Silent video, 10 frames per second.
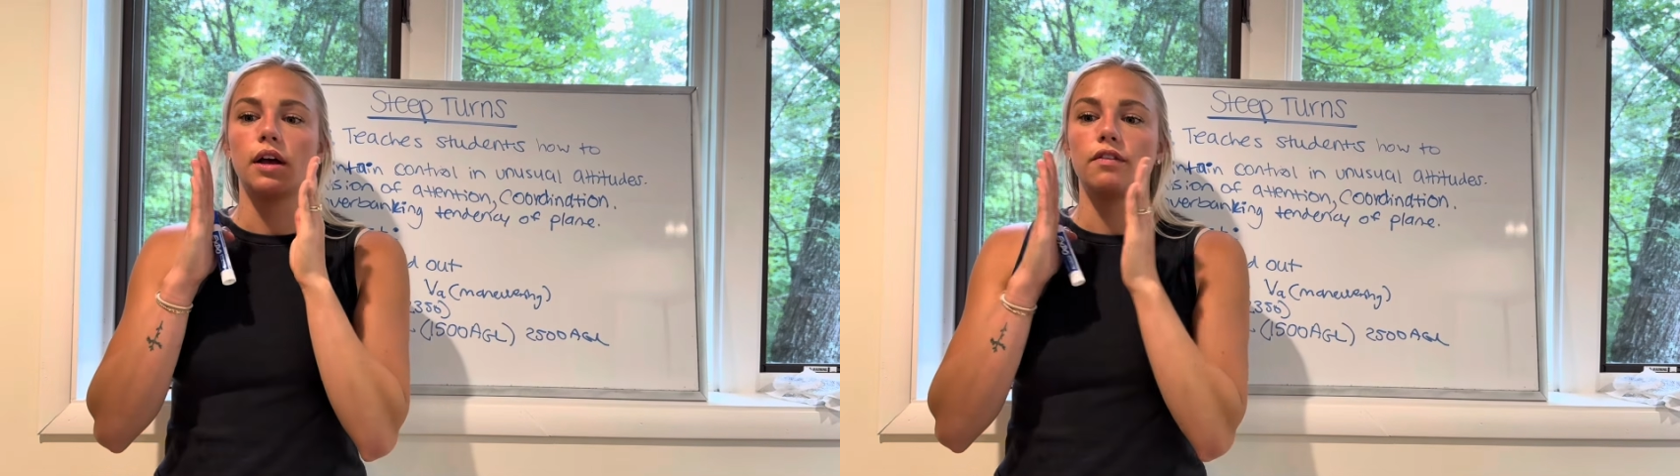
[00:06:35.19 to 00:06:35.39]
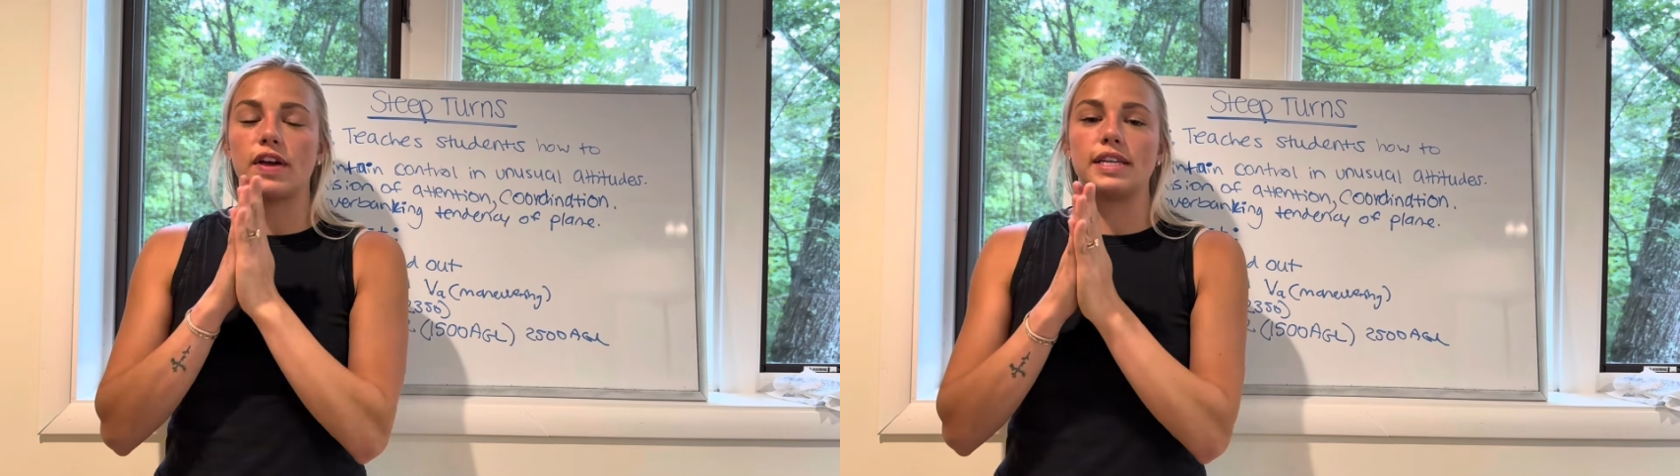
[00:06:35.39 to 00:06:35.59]

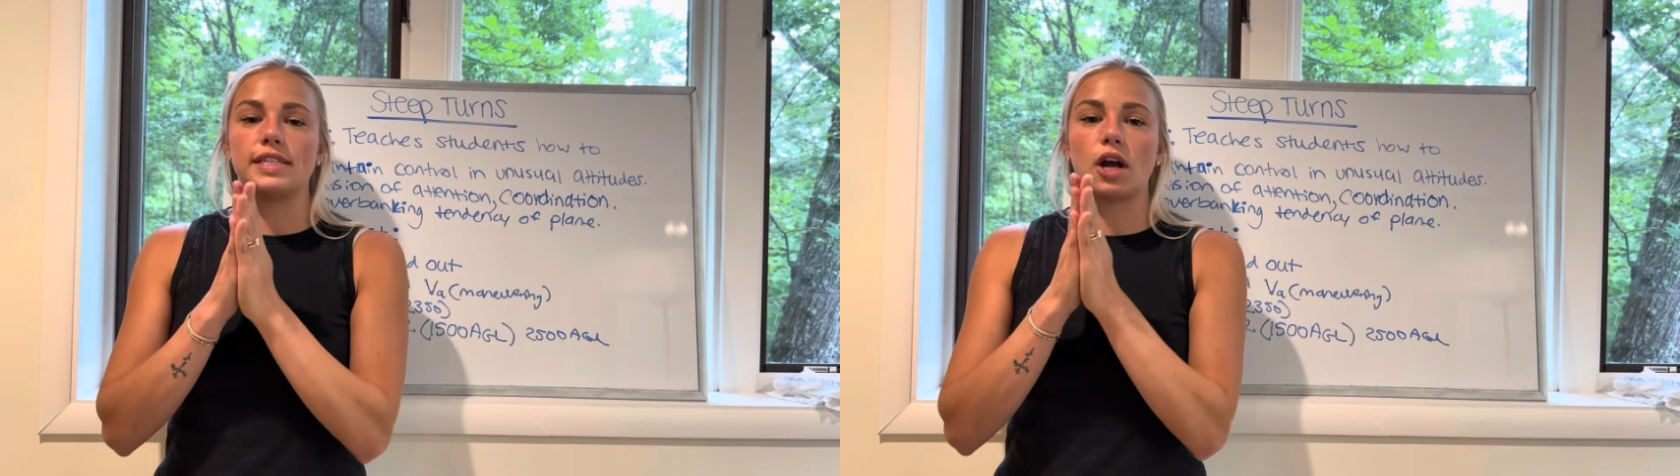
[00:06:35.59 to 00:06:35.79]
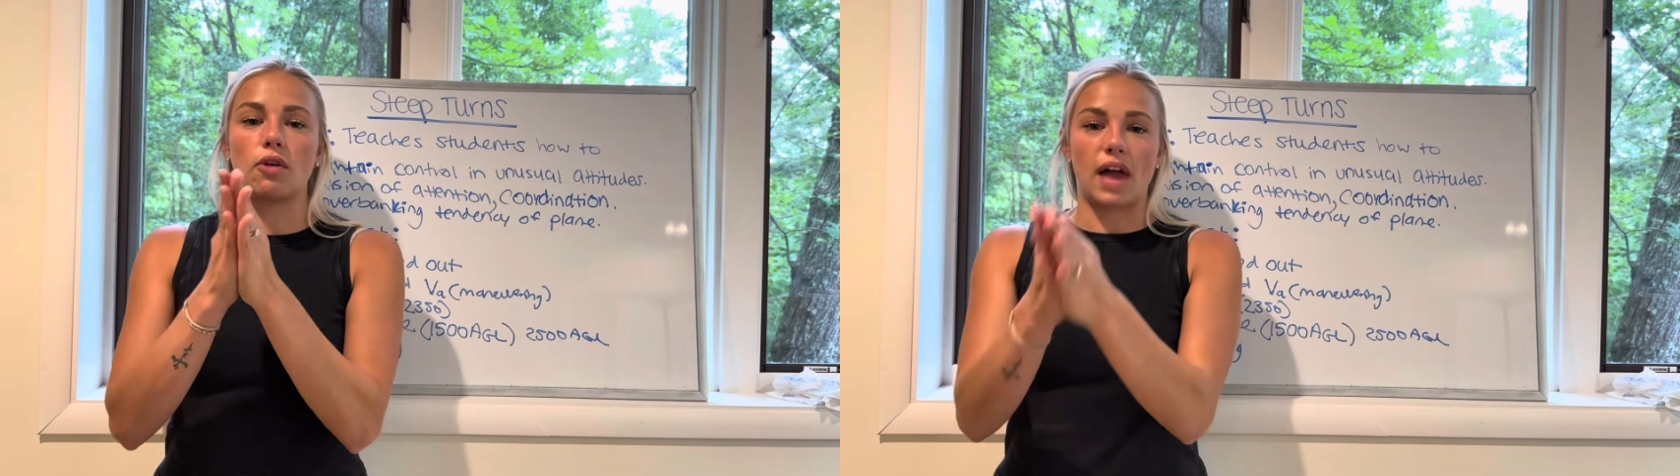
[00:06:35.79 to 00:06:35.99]

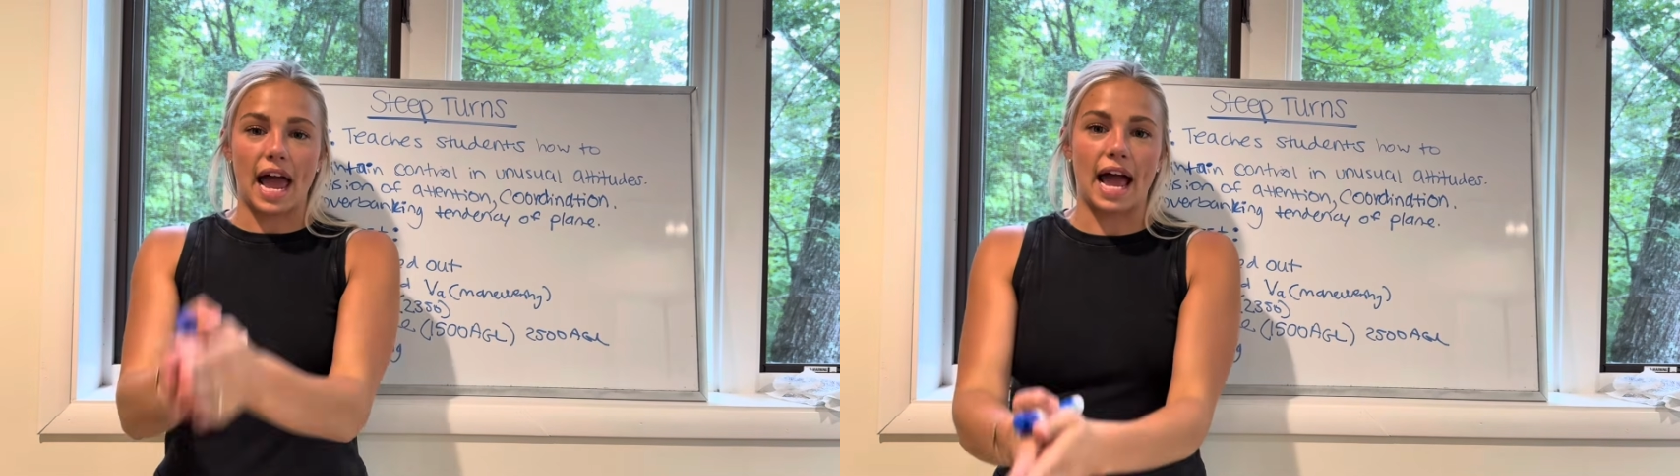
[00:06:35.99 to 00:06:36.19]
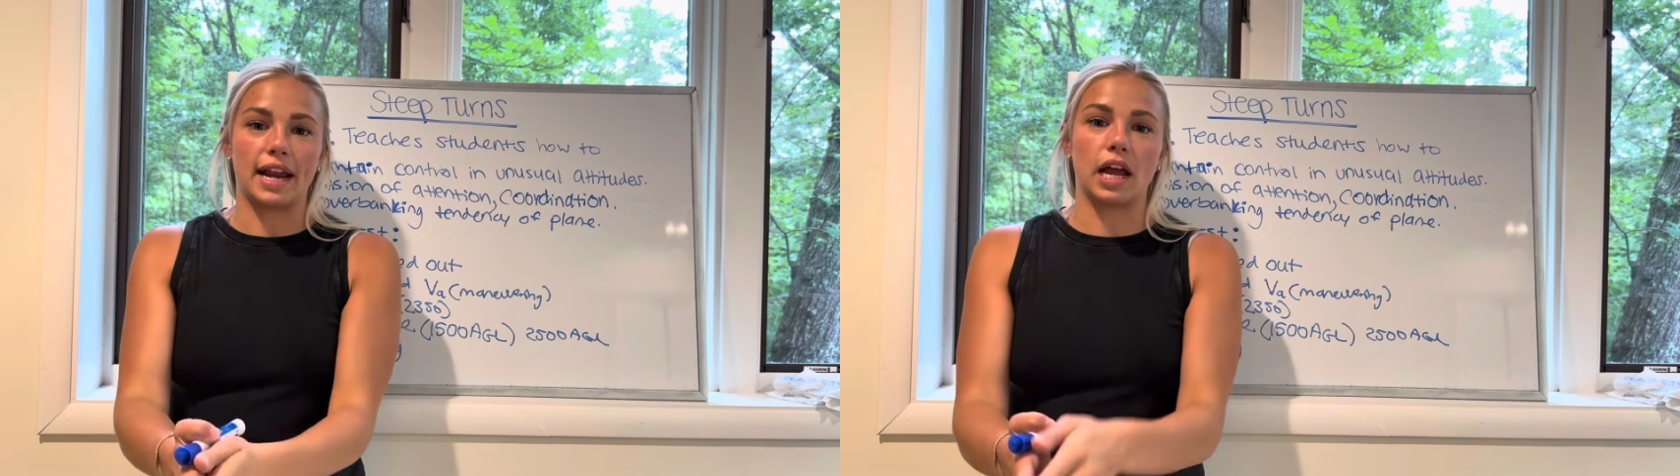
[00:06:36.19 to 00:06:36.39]
facing on that
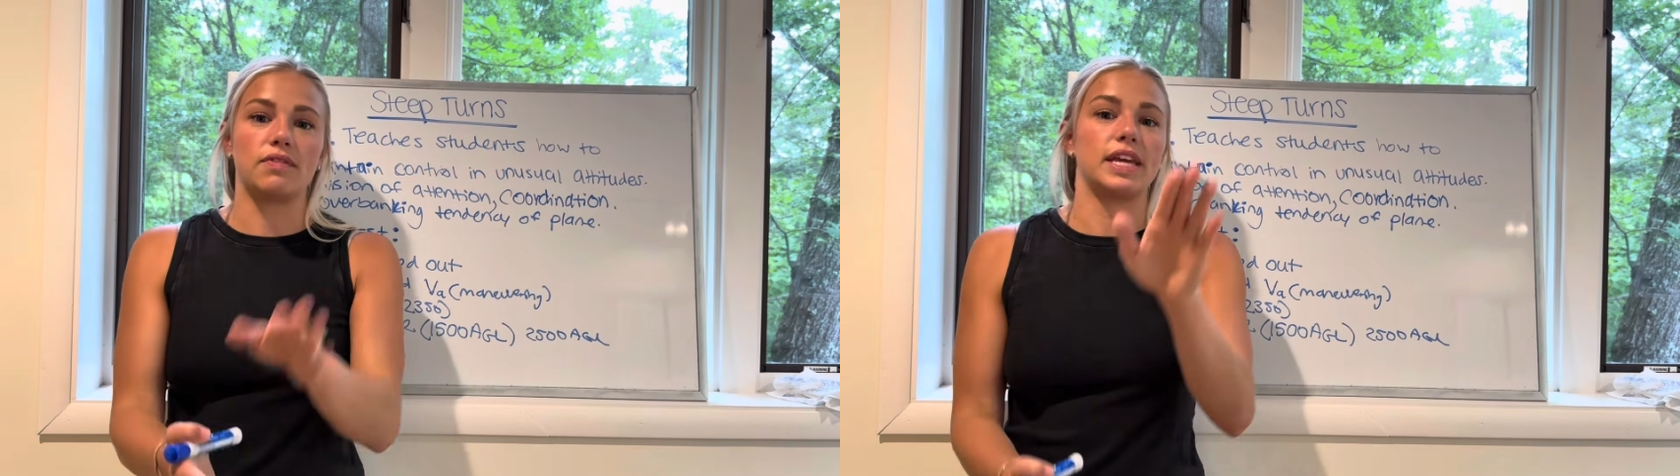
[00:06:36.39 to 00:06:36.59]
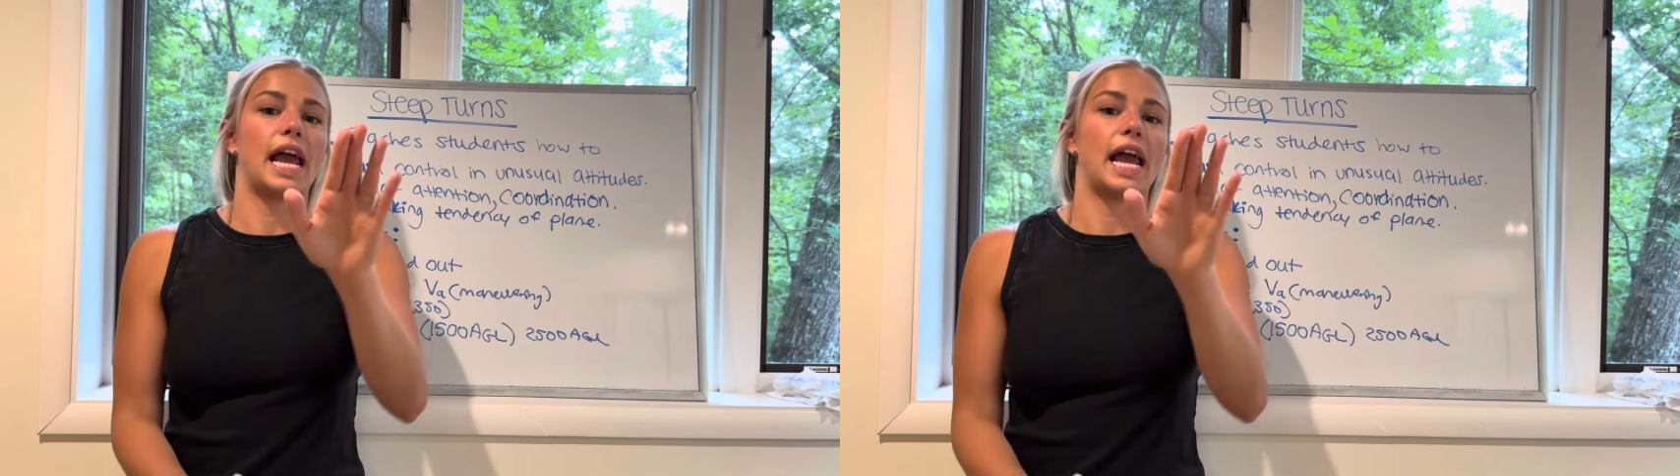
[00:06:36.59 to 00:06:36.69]
heading of the